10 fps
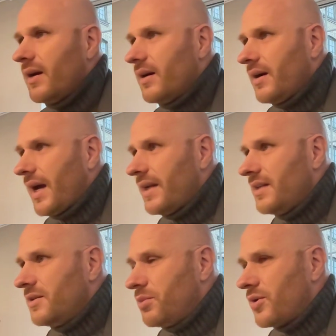And
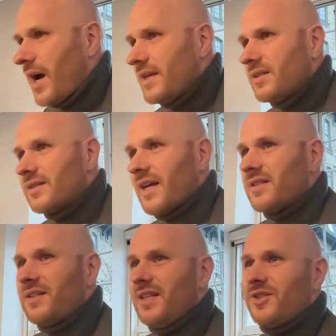in the book, Isaacs
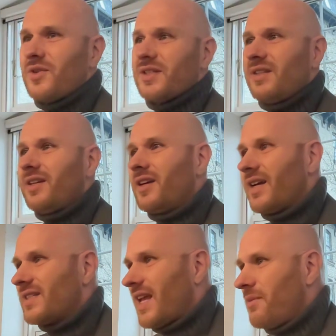has an interesting
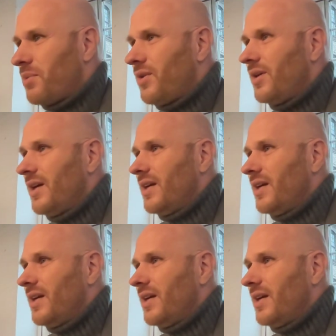example.